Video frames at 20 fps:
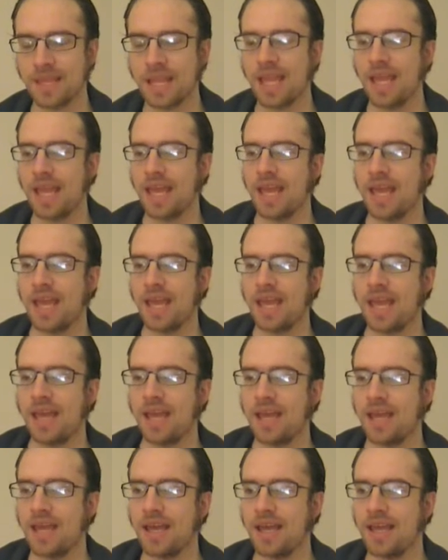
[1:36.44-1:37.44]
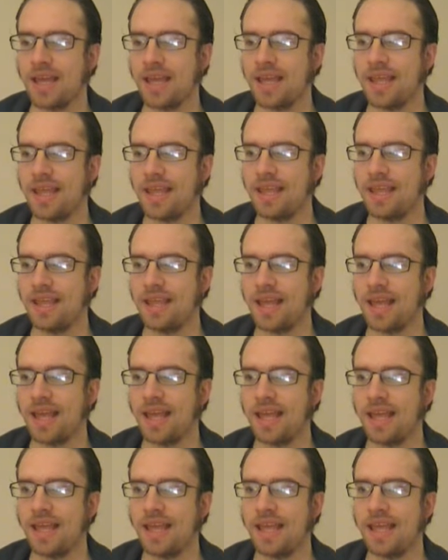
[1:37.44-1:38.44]

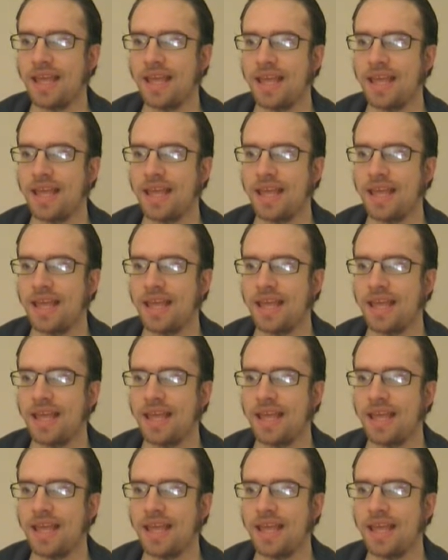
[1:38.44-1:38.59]
Nothing is said.